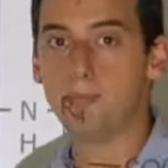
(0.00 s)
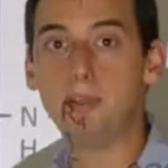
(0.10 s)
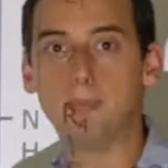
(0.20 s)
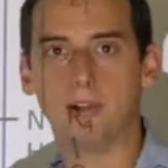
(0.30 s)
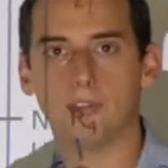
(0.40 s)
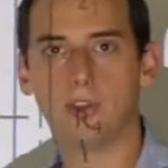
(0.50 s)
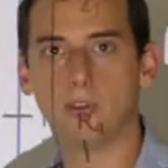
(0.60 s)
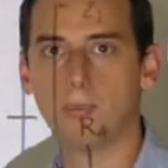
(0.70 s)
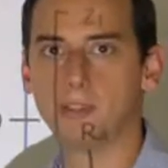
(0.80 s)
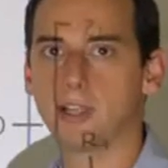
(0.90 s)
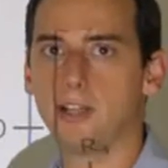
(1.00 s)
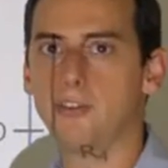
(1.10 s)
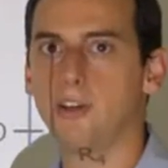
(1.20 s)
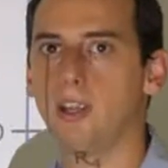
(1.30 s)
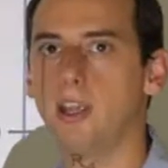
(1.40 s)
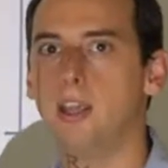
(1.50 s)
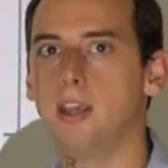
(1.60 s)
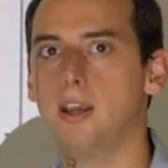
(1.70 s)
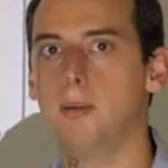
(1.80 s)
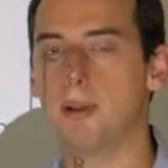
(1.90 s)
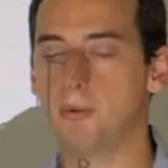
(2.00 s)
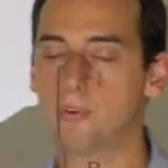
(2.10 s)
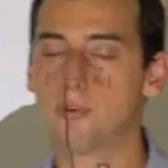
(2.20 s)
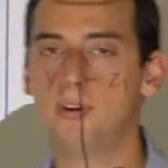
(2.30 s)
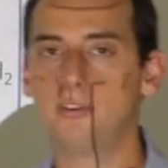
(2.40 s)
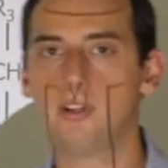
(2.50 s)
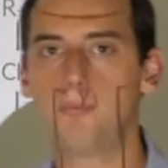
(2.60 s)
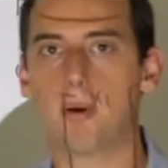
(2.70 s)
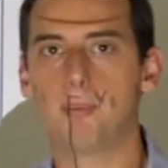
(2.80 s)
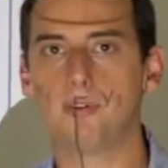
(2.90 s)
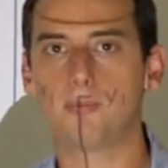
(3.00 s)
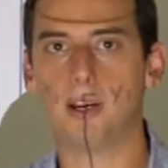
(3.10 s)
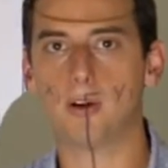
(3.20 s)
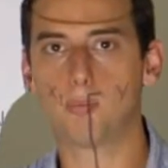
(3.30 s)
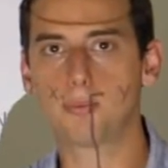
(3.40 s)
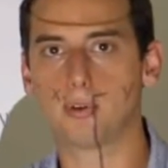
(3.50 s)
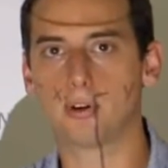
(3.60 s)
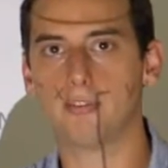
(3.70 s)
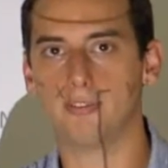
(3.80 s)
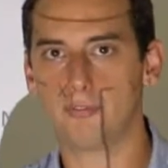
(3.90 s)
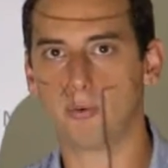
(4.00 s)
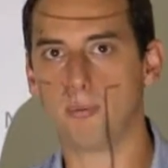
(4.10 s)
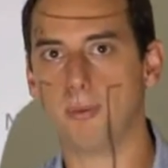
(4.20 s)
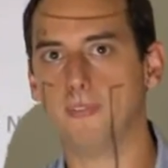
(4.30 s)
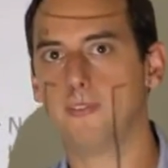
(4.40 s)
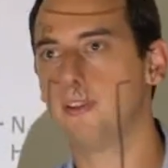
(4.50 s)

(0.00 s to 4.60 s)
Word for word: Biemann nomenclature, uh, but it was originally published by Roepstorff and Fohlman.